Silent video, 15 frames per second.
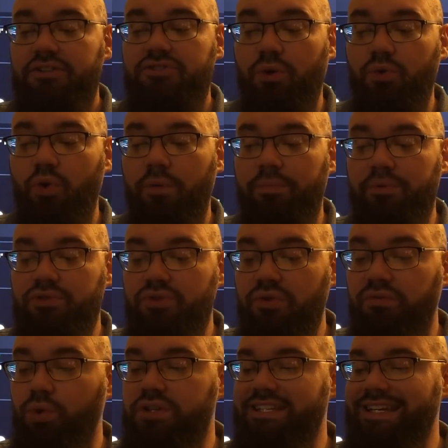Total open
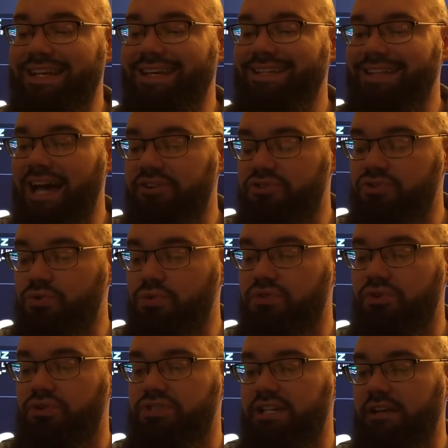214, down to
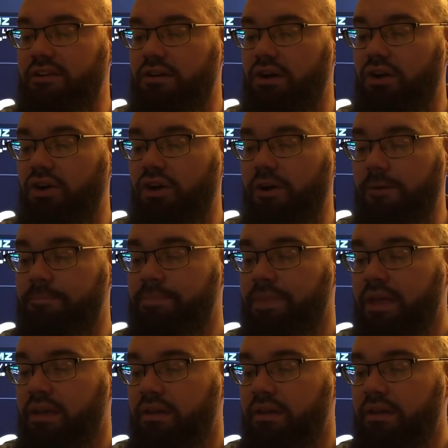213 and a hook.